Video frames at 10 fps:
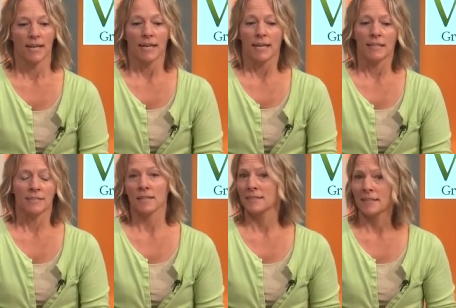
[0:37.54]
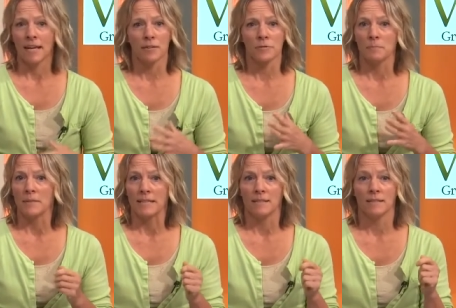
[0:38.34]
and it doesn't have to
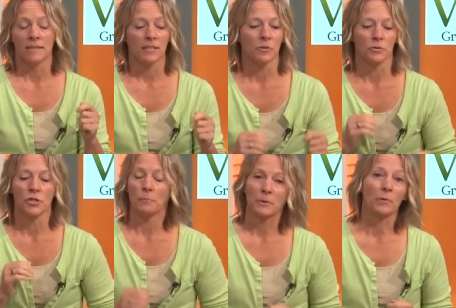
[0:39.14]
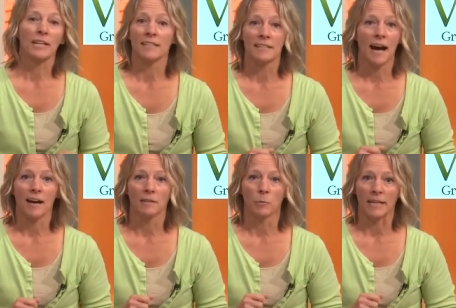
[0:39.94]
mean, you know, jumping right into
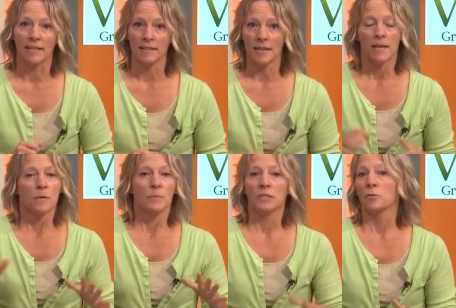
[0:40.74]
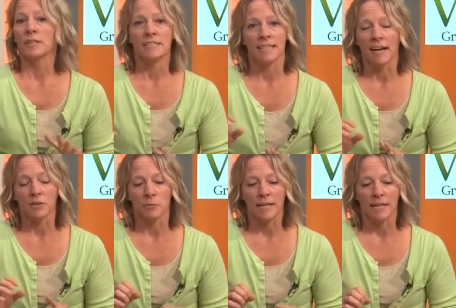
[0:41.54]
Halloween, but you can
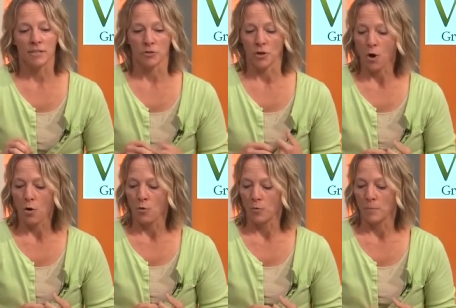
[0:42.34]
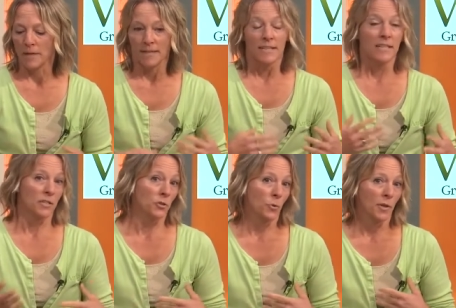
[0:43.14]
decorate your home
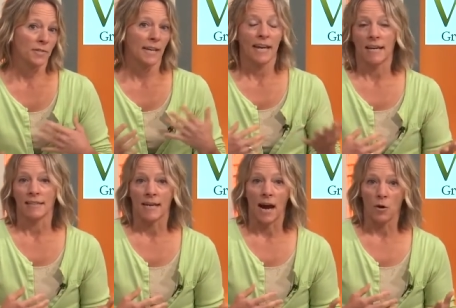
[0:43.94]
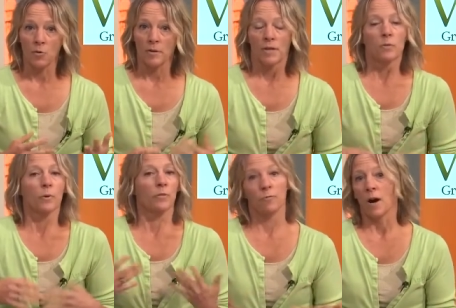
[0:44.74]
indoors and out
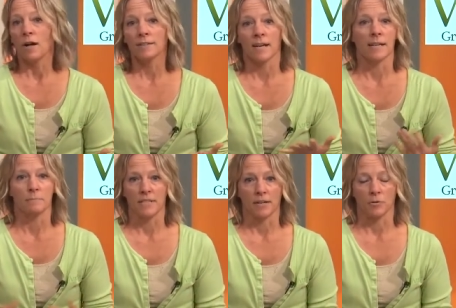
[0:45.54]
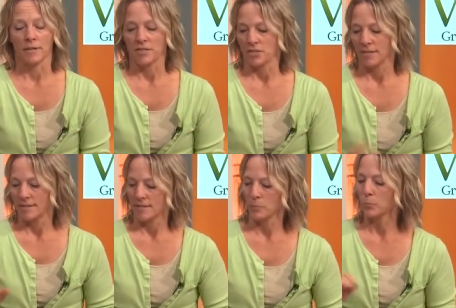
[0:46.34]
with fall type
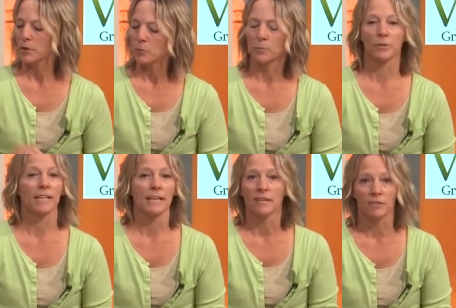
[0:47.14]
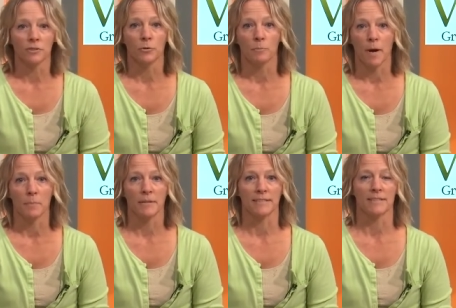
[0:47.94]
decorations. Some real pretty heirloom
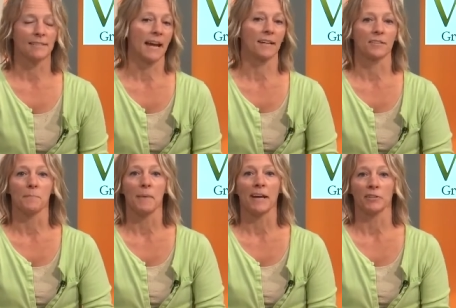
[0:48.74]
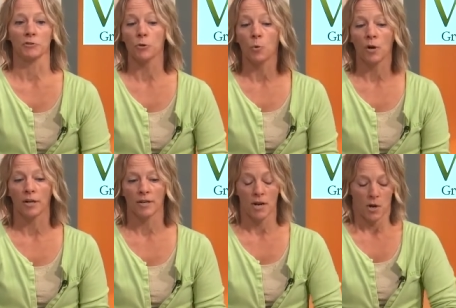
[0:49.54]
pumpkins stacked up by your
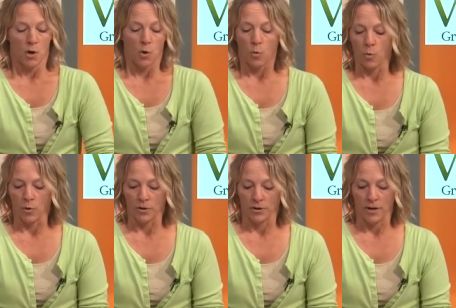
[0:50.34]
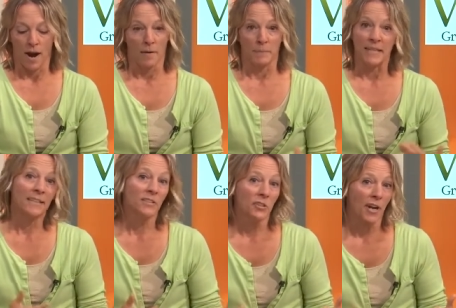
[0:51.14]
door or um,
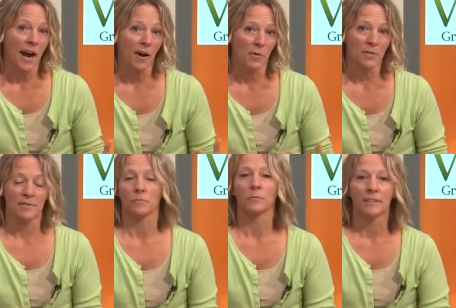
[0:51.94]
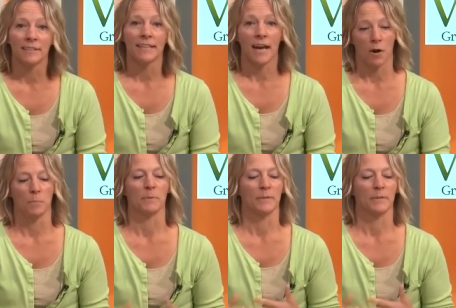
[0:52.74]
in your house really help,